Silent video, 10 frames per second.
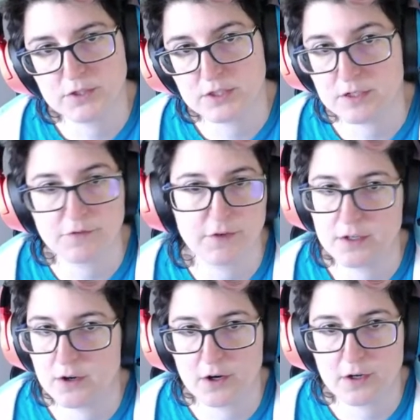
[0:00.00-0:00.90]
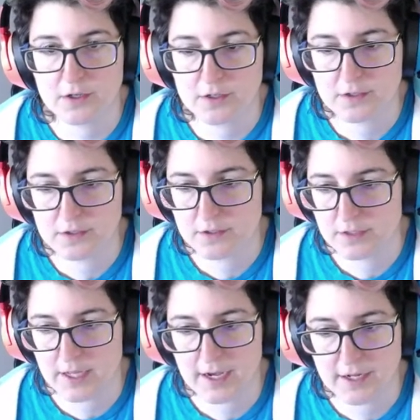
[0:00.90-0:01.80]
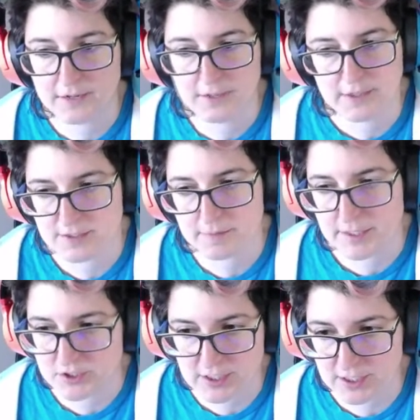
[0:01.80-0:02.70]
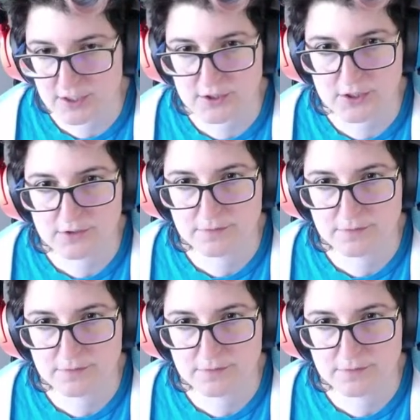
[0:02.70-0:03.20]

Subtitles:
different art that doesn't match that character.